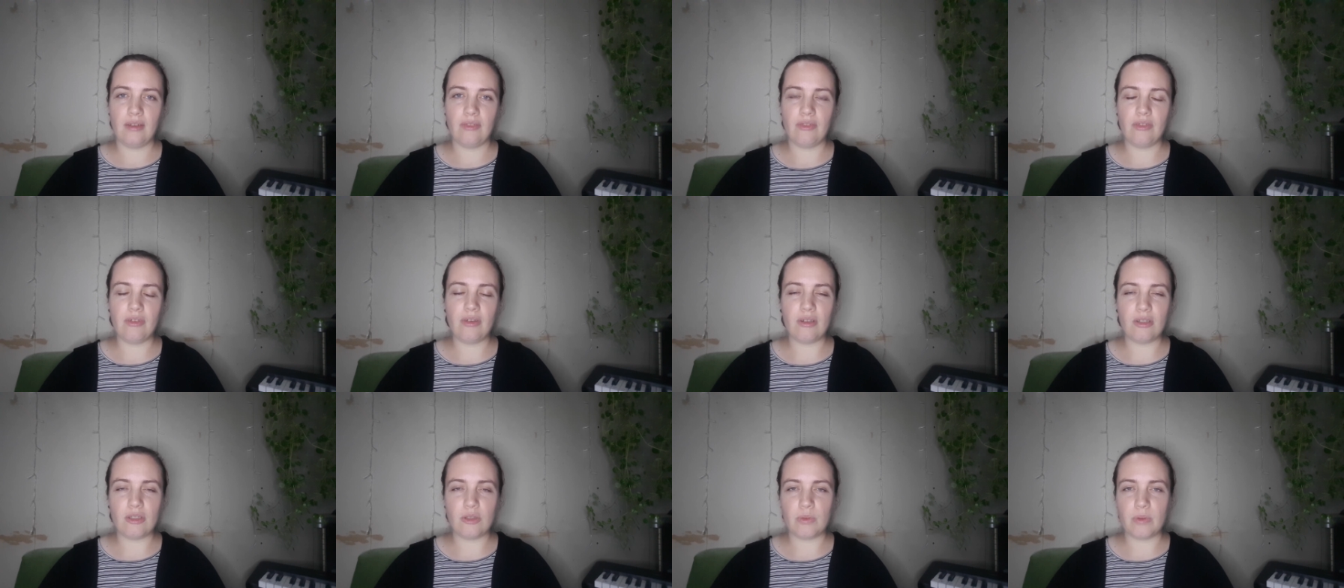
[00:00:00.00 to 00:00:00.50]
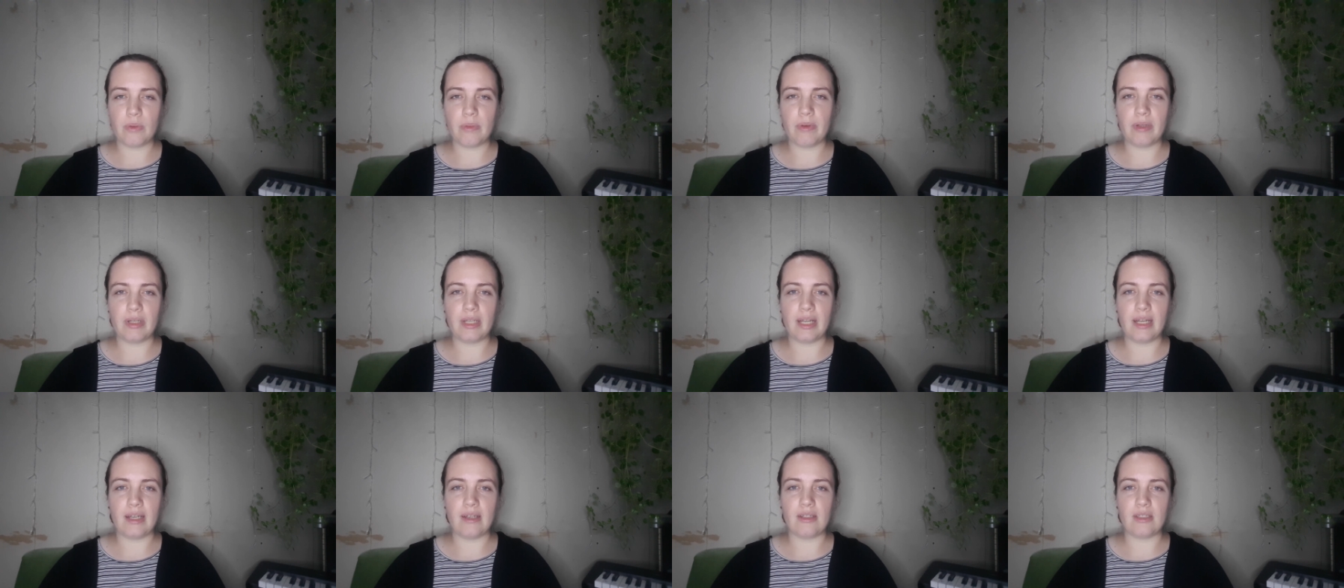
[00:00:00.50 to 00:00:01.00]
Of course, we were
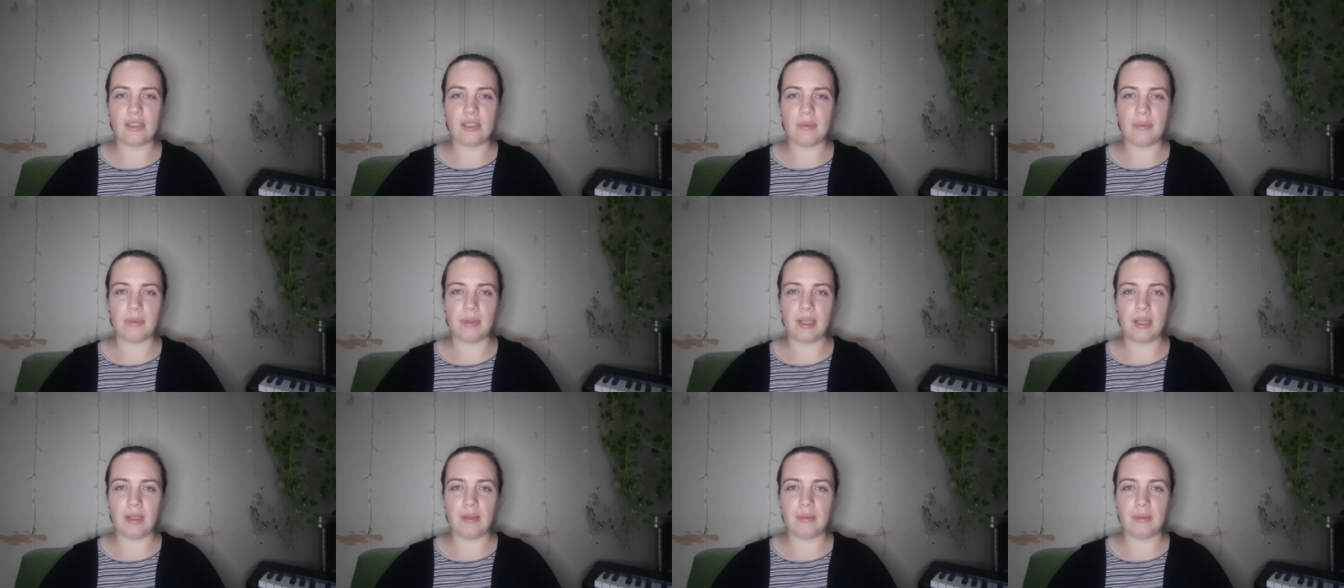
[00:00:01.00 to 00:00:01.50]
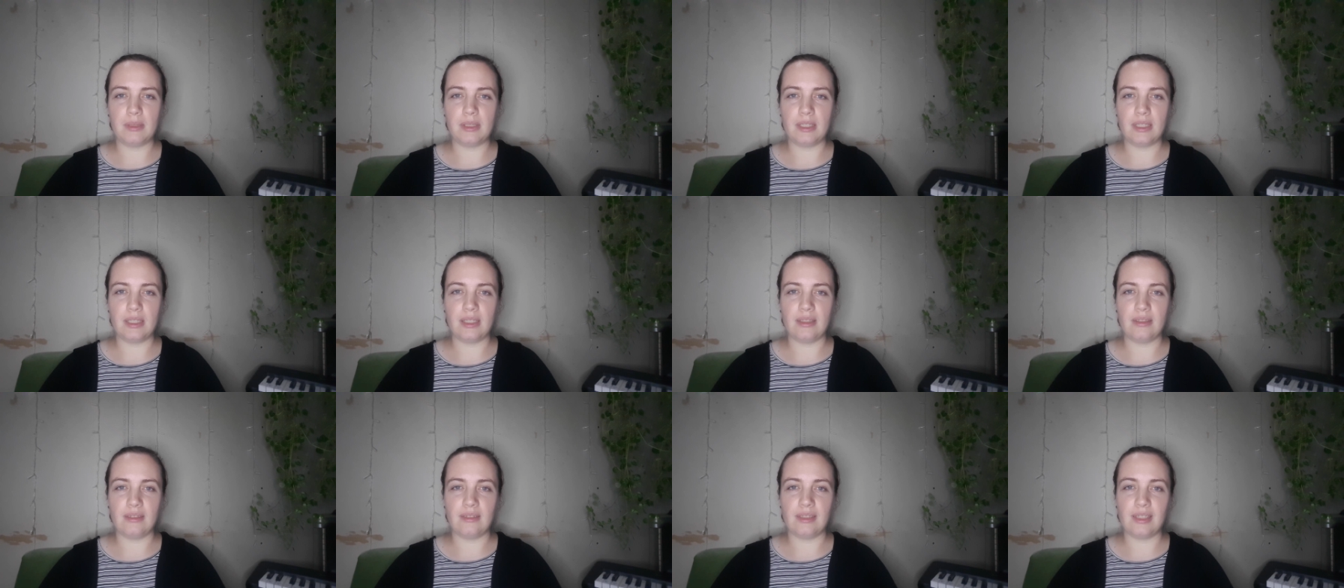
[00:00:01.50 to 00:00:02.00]
tired sometimes,
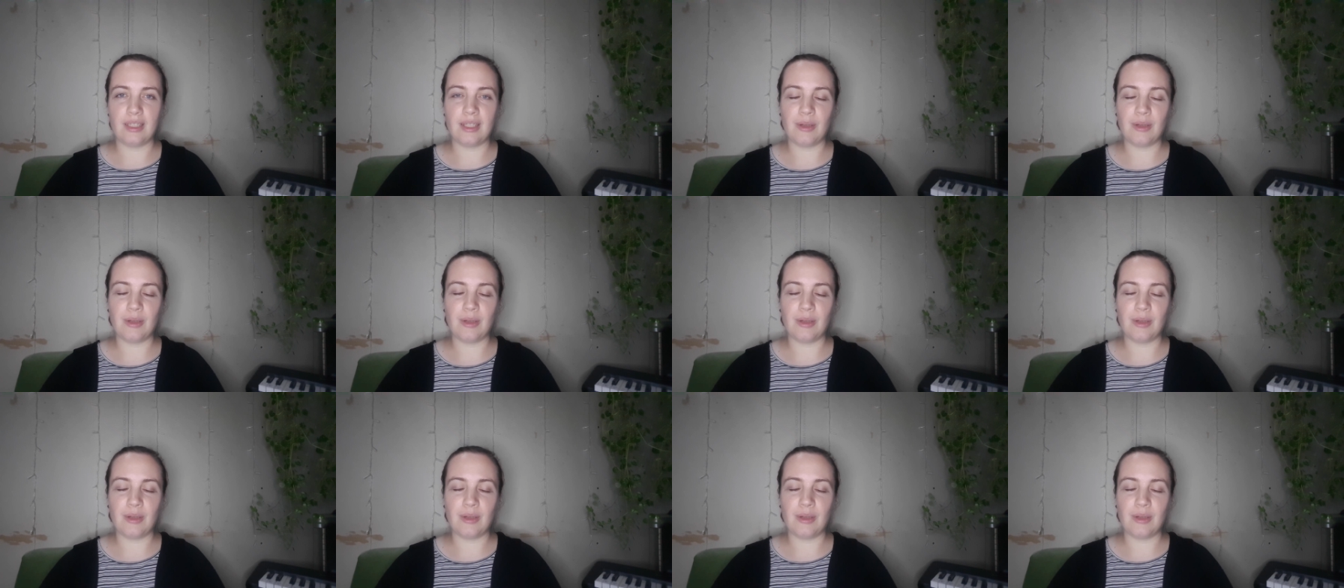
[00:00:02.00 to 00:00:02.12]
and